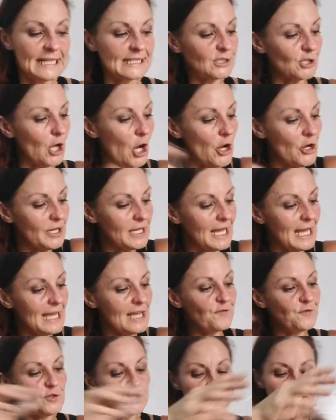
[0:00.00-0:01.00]
It's
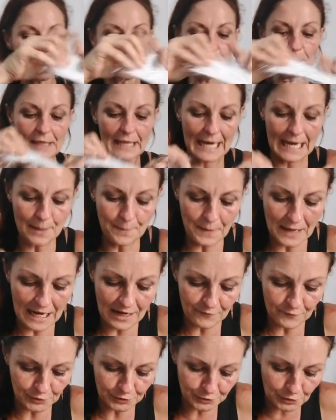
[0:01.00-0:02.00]
okay if you double up.
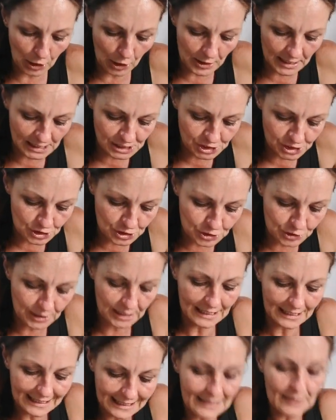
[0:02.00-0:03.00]
I've got no issue
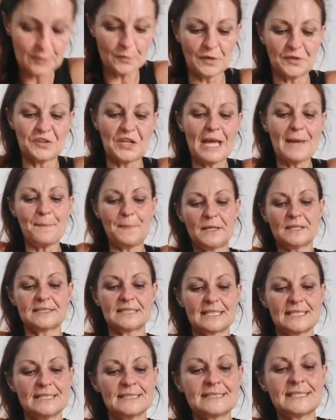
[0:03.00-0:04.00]
doing with that
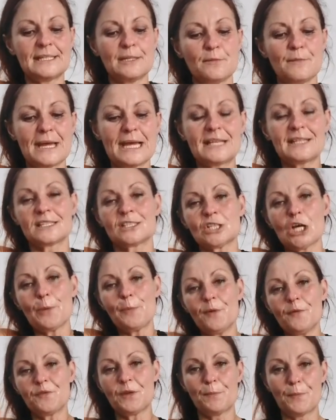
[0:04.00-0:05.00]
because it is going to make the
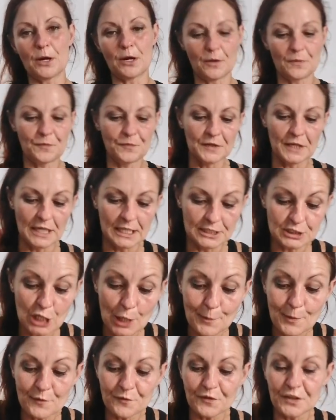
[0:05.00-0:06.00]
top of
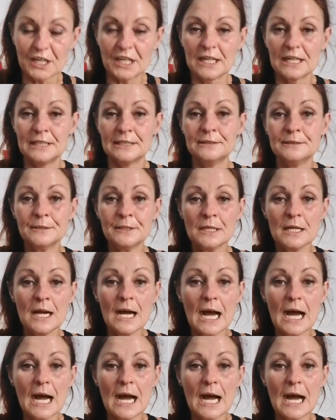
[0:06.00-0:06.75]
the